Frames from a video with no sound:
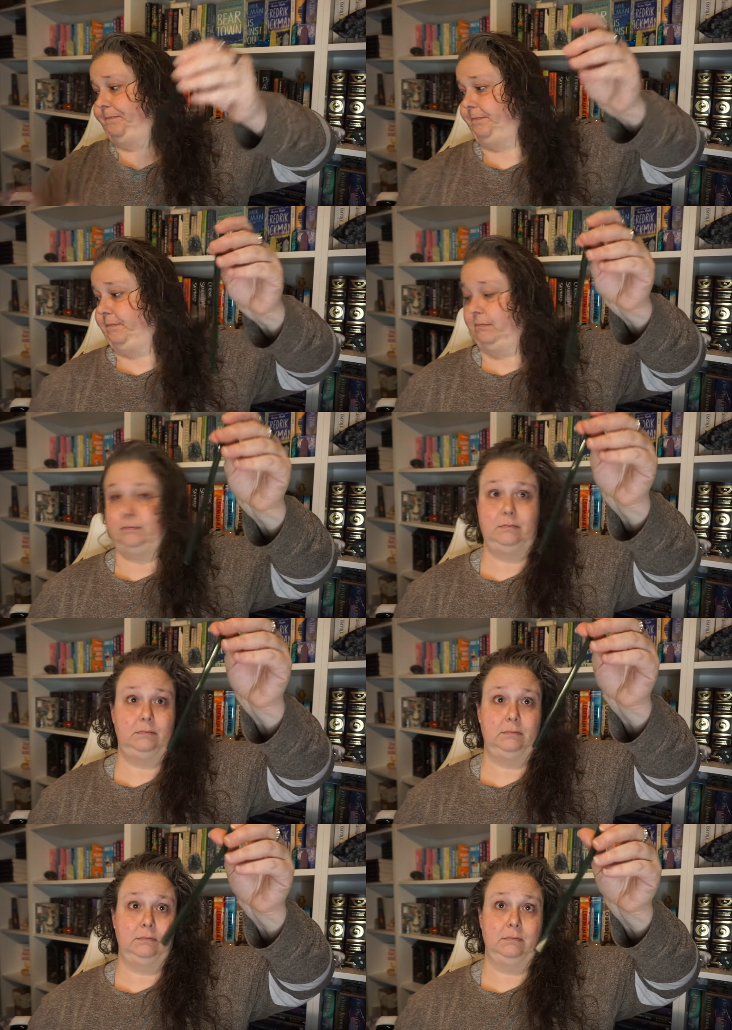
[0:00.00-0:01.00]

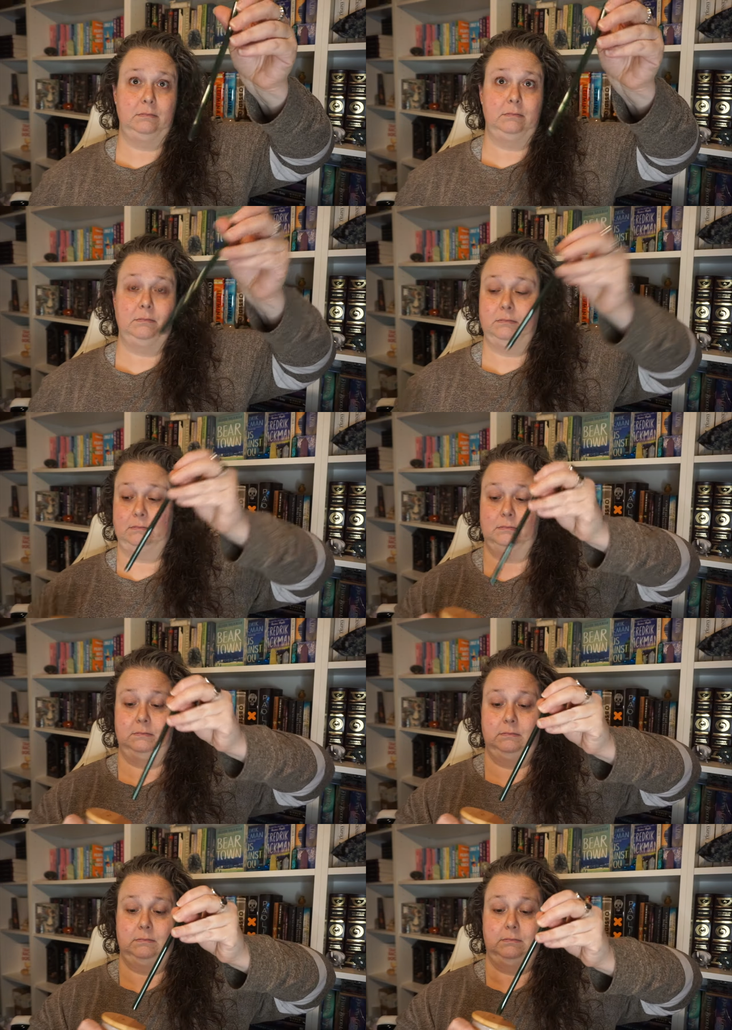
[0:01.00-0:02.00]

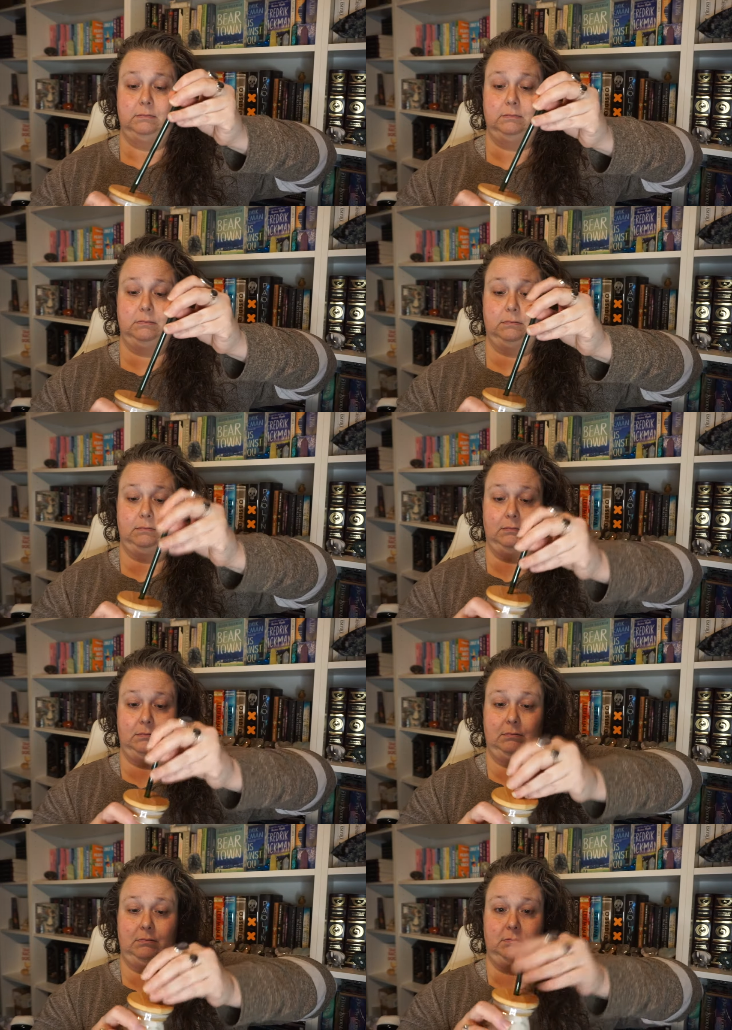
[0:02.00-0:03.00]

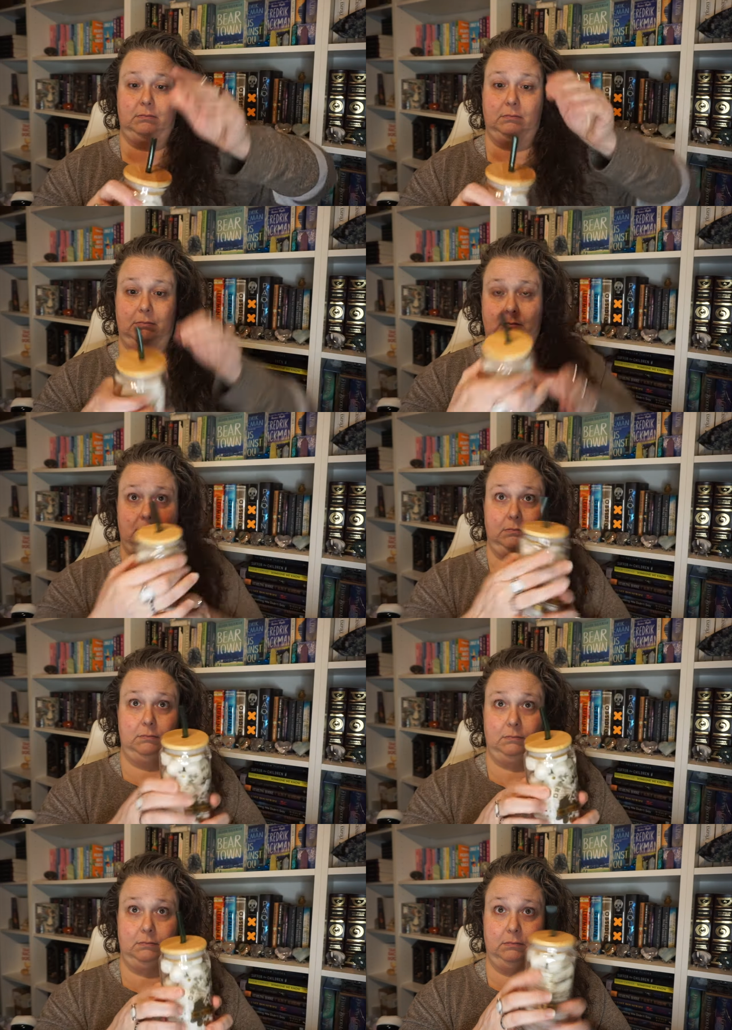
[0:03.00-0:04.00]

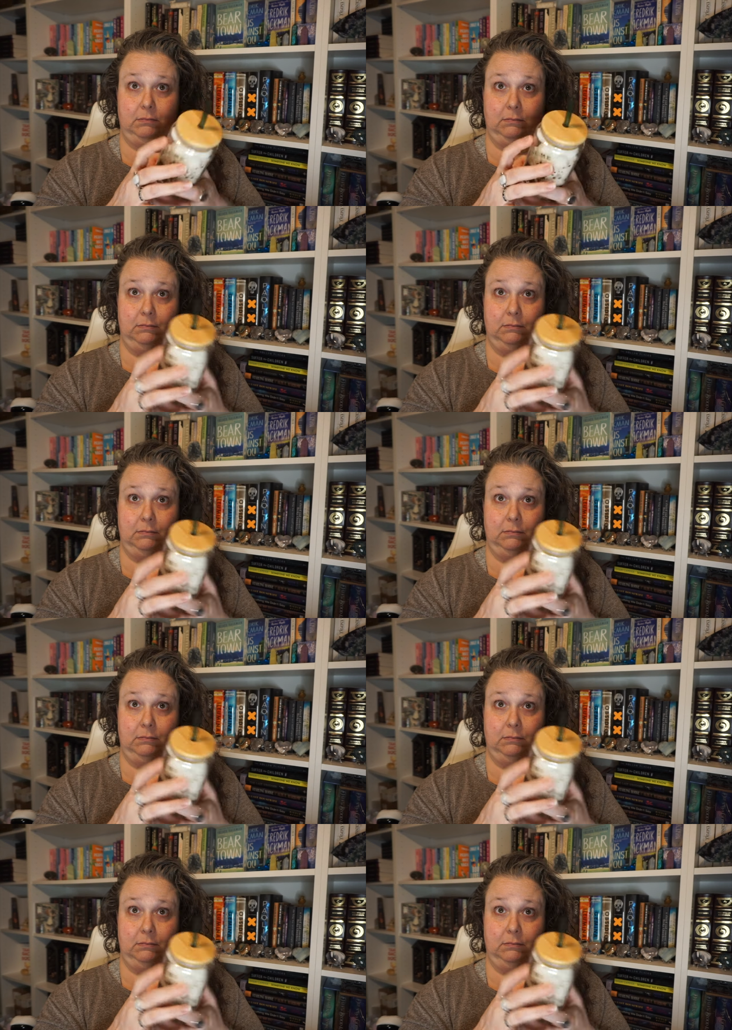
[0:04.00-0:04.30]
Nothing is said.